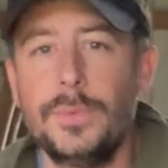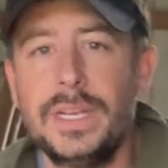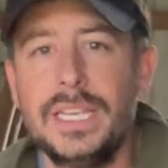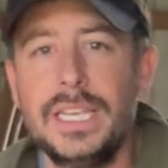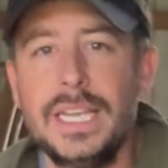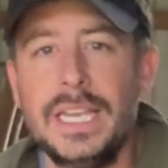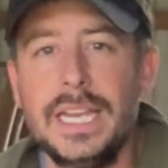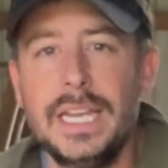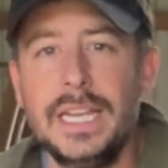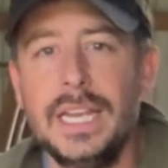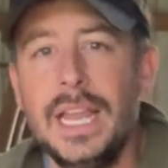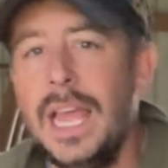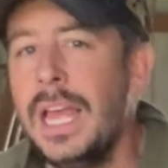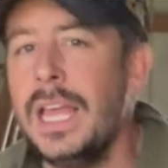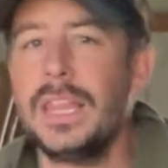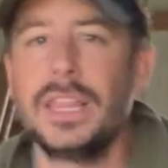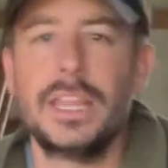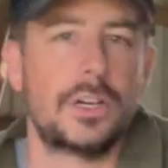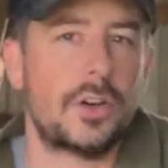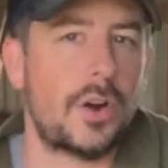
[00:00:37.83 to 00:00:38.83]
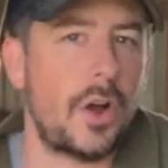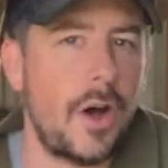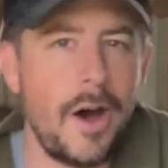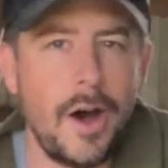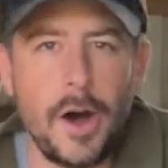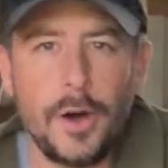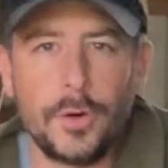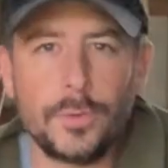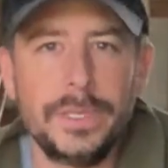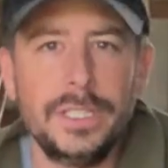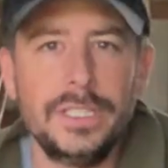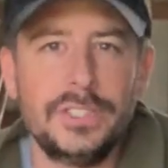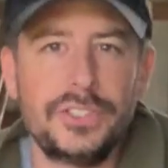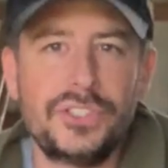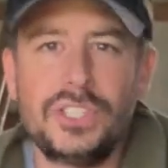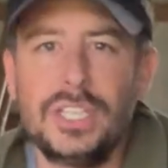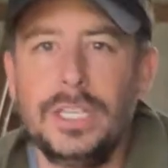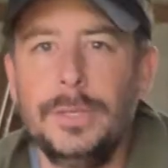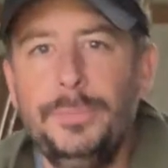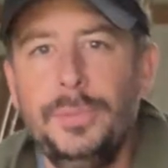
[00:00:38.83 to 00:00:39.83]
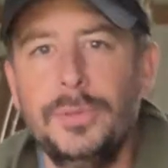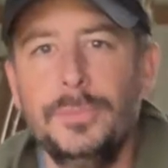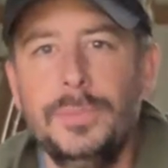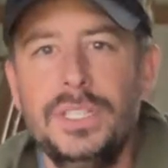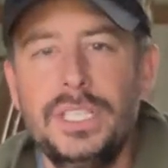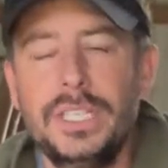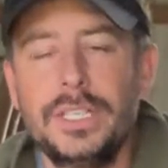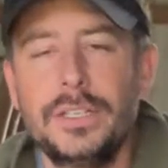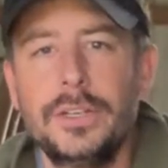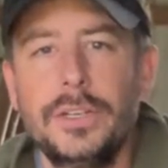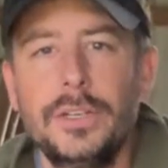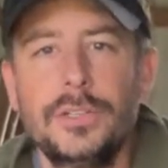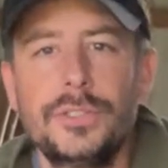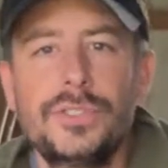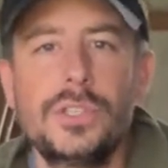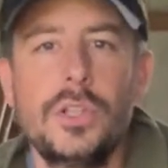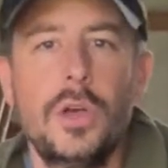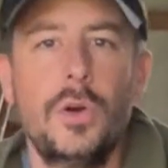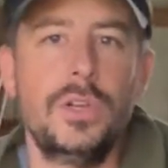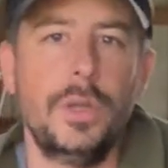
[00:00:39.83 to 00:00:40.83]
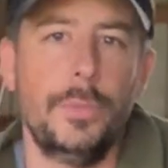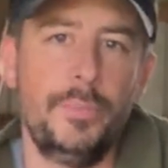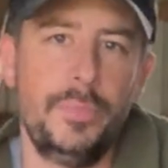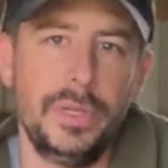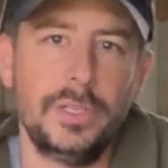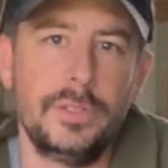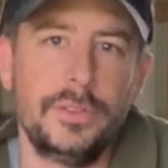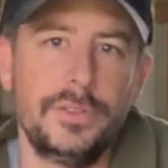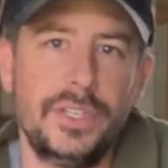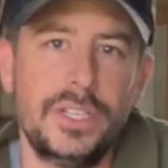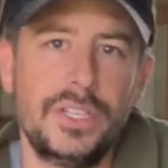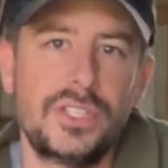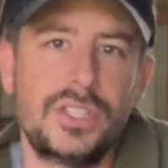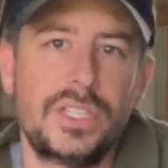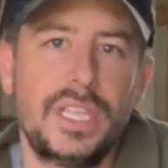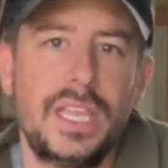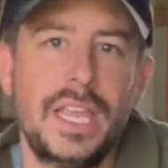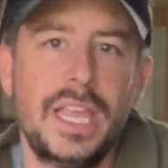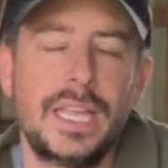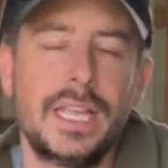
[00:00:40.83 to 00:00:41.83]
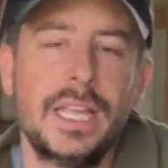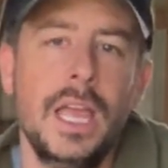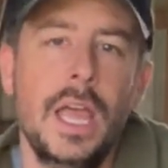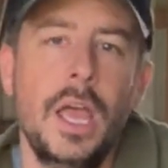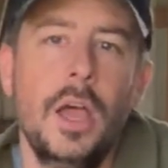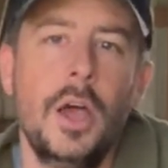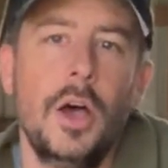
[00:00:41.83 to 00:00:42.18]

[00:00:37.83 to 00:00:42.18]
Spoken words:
that we need. They're all real simple materials, though, to build this thing.